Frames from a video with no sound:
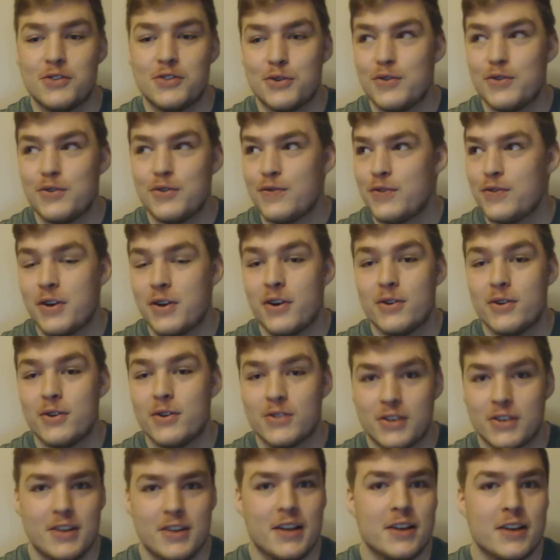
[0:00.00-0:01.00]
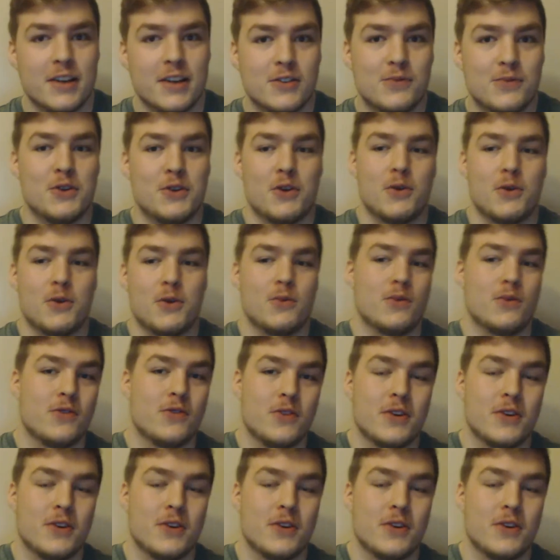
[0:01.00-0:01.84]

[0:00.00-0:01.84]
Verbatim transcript: enjoying the videos and it lets me know